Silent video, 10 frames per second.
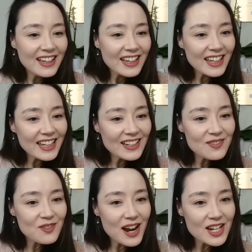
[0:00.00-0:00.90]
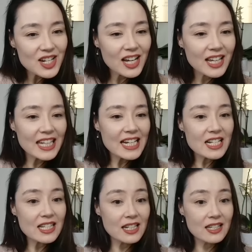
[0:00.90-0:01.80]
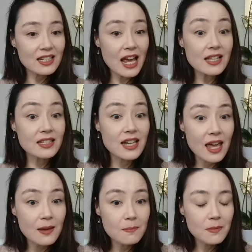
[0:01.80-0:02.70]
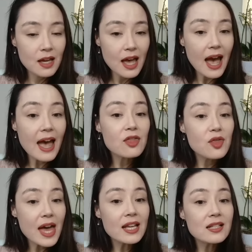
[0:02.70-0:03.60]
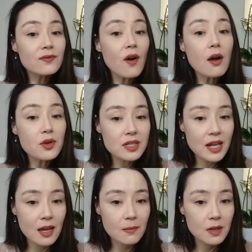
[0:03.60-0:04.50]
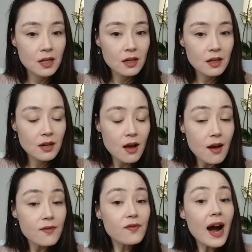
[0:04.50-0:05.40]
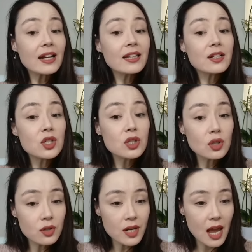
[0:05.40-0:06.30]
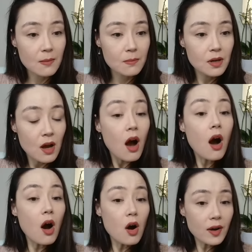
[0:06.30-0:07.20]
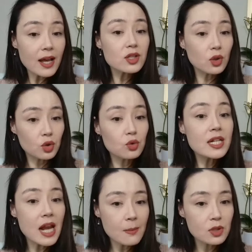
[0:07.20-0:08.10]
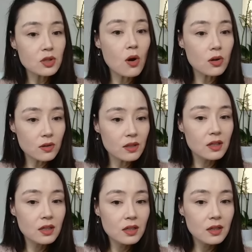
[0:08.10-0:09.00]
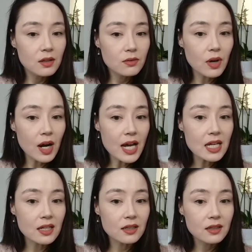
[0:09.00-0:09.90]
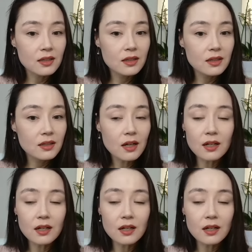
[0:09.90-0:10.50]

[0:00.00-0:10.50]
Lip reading: In Russia, each citizen has a name and then his father's name. Finally, a surname. Okay, so 3 names total? Right. Oh,